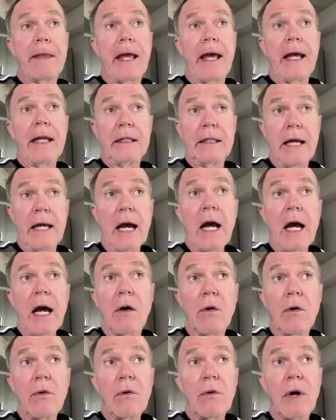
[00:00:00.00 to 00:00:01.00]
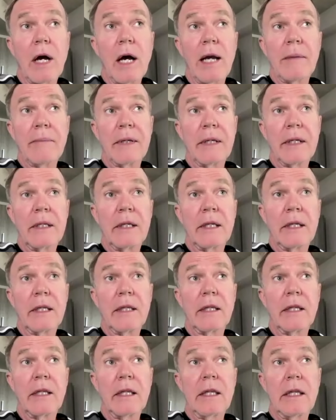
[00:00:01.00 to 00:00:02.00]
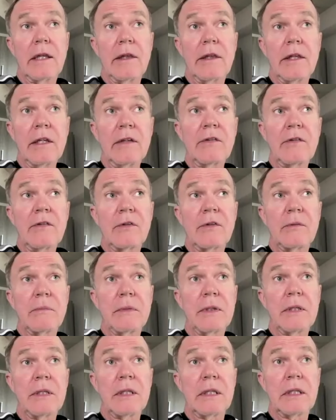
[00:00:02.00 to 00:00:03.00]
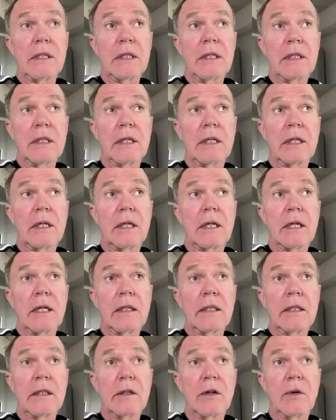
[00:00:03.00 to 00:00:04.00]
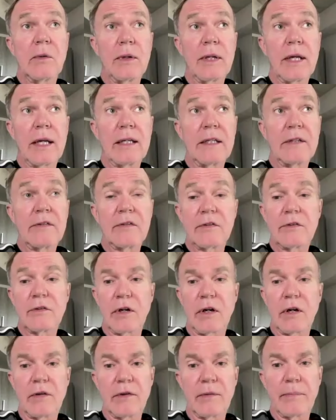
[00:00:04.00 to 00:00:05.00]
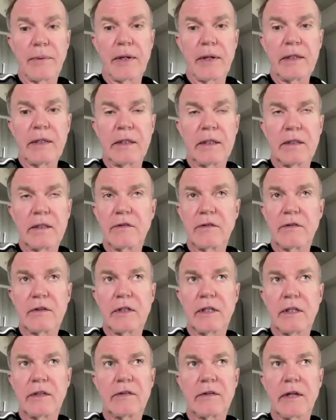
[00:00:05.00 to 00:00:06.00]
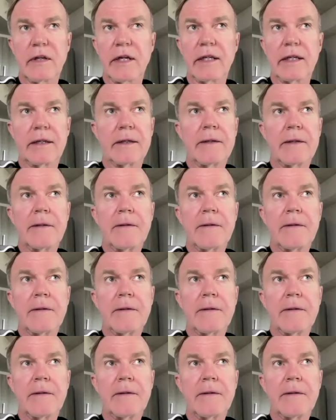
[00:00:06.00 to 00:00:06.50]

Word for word: And now, I mean, this to me, and, you know, when I listen to all the pundits, it's like,